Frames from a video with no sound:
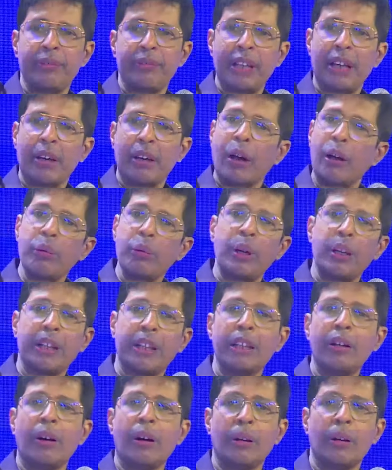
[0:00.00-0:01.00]
we are all
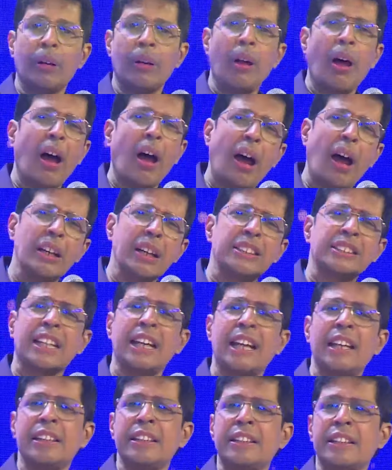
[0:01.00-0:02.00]
working on large
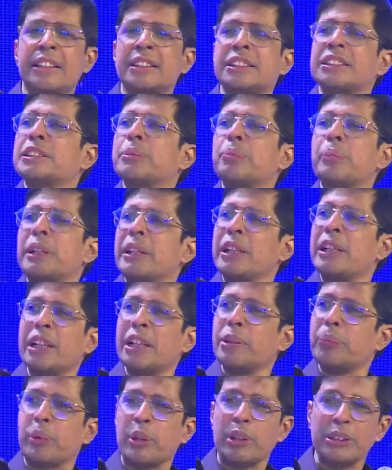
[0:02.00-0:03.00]
scale
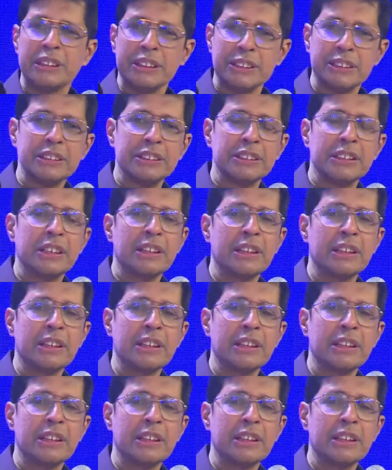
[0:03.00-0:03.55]
interdisciplinary projects. Exactly.